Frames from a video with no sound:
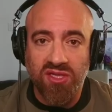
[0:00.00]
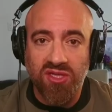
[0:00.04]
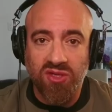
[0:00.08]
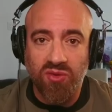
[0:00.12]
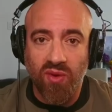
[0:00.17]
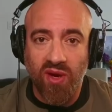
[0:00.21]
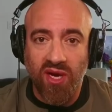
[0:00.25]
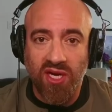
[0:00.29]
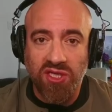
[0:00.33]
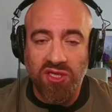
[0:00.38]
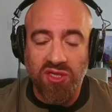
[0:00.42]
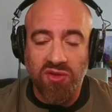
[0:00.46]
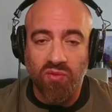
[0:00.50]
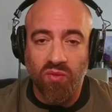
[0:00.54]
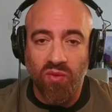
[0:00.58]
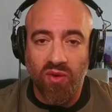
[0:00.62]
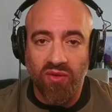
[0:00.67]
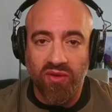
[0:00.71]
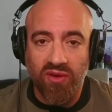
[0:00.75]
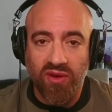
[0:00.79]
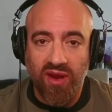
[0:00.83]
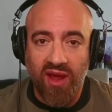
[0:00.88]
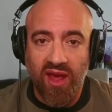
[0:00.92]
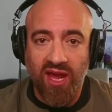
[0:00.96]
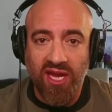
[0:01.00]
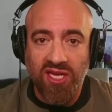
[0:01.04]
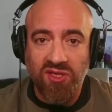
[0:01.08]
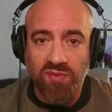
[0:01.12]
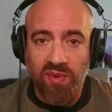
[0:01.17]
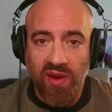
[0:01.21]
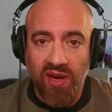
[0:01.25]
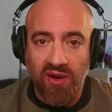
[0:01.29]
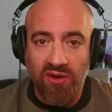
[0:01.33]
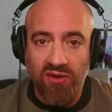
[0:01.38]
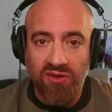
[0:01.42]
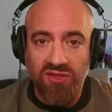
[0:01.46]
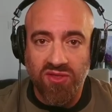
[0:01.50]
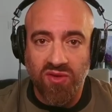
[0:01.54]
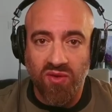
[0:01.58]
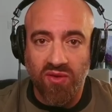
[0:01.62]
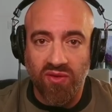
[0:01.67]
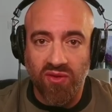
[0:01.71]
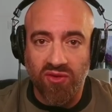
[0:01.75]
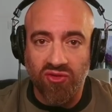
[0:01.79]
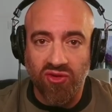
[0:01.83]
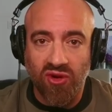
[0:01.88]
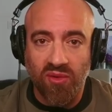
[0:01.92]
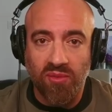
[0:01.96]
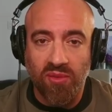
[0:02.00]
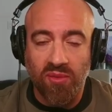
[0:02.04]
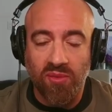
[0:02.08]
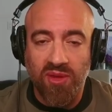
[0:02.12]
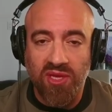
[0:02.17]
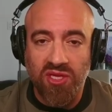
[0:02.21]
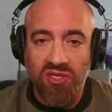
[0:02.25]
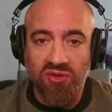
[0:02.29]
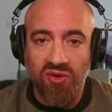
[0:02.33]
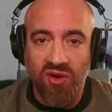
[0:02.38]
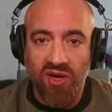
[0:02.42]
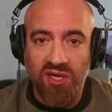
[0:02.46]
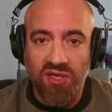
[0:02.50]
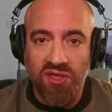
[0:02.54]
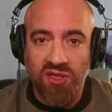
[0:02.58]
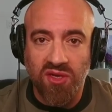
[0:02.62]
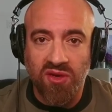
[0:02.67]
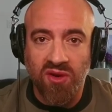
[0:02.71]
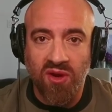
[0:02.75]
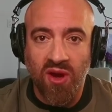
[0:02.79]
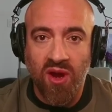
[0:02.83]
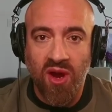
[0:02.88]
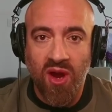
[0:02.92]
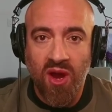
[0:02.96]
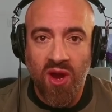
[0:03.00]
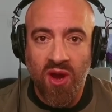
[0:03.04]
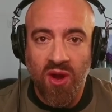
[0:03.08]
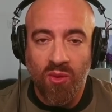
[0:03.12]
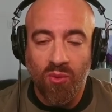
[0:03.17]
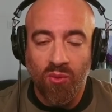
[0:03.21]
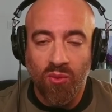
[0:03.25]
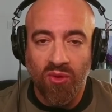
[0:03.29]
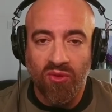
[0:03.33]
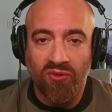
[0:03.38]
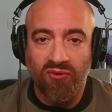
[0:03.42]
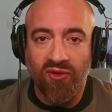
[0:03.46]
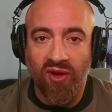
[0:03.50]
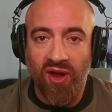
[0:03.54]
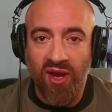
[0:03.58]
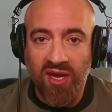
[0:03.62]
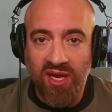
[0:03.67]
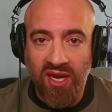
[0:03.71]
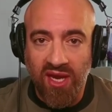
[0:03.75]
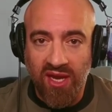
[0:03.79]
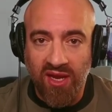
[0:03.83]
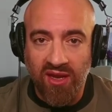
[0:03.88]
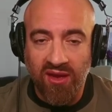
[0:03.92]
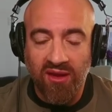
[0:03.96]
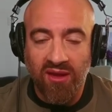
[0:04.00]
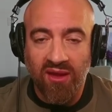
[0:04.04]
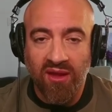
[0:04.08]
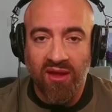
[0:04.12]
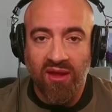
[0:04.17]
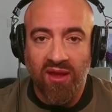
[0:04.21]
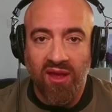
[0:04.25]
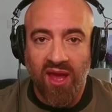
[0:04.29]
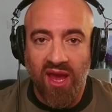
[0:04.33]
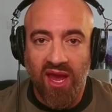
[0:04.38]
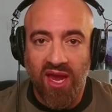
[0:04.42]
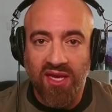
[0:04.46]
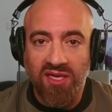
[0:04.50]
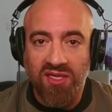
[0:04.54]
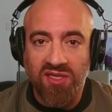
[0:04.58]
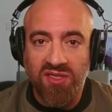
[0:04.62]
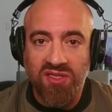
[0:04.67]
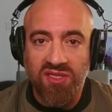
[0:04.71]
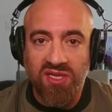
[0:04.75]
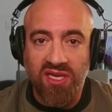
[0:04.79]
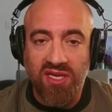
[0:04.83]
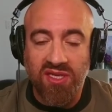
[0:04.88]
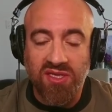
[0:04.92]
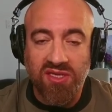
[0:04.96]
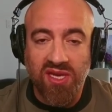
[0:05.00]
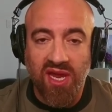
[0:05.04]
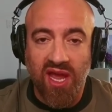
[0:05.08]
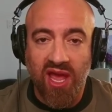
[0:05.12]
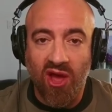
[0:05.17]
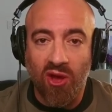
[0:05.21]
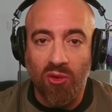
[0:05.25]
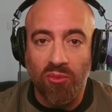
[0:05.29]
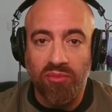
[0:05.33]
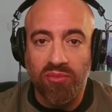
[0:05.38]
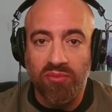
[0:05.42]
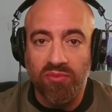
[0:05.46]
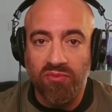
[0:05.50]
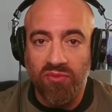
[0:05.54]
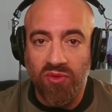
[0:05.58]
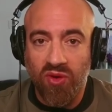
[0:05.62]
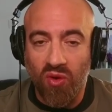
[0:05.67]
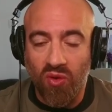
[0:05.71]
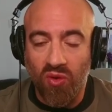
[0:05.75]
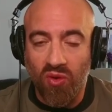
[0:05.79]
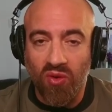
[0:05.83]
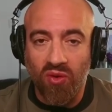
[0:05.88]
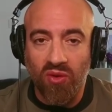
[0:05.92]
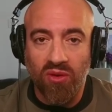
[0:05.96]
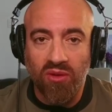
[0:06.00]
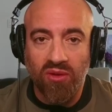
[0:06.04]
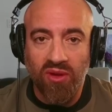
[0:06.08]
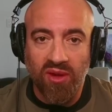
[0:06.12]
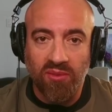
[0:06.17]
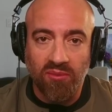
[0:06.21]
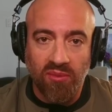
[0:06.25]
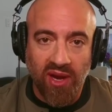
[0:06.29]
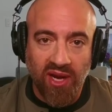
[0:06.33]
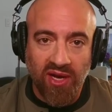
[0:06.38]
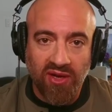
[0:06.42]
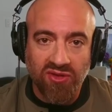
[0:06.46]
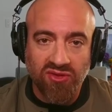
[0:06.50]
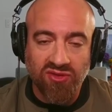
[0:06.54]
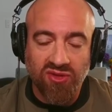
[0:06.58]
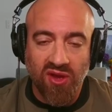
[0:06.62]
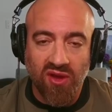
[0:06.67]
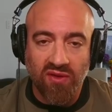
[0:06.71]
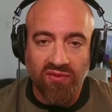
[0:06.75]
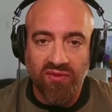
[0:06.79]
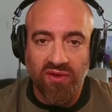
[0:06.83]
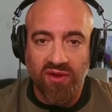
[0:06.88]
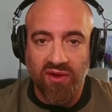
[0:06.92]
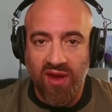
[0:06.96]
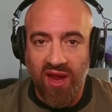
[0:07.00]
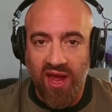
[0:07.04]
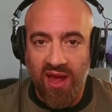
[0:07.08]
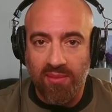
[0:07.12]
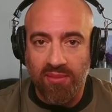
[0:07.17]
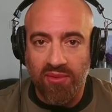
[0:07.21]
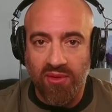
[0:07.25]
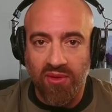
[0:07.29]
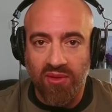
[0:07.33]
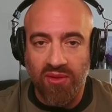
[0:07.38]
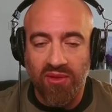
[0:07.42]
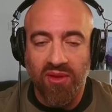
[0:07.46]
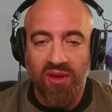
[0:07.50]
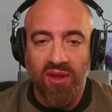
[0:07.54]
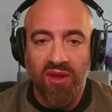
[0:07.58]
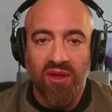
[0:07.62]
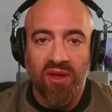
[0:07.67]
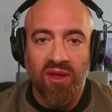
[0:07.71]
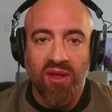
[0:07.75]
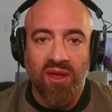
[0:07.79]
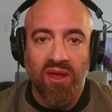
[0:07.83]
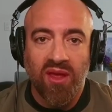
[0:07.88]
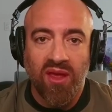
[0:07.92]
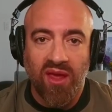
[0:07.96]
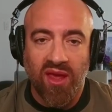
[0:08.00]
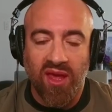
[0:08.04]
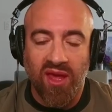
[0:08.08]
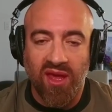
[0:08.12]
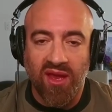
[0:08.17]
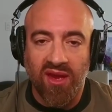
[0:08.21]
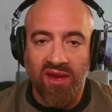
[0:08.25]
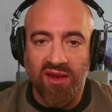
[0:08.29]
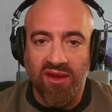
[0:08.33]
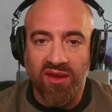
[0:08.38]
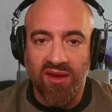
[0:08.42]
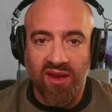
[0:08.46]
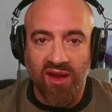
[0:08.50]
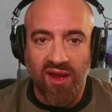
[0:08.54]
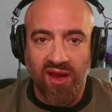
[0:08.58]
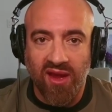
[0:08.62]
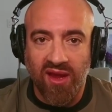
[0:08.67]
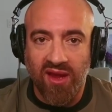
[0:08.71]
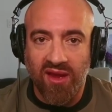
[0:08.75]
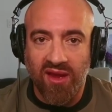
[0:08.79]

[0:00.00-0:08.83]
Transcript: situation where the taxpayers during the Trump administration were funding agencies to help Google and Microsoft and Apple and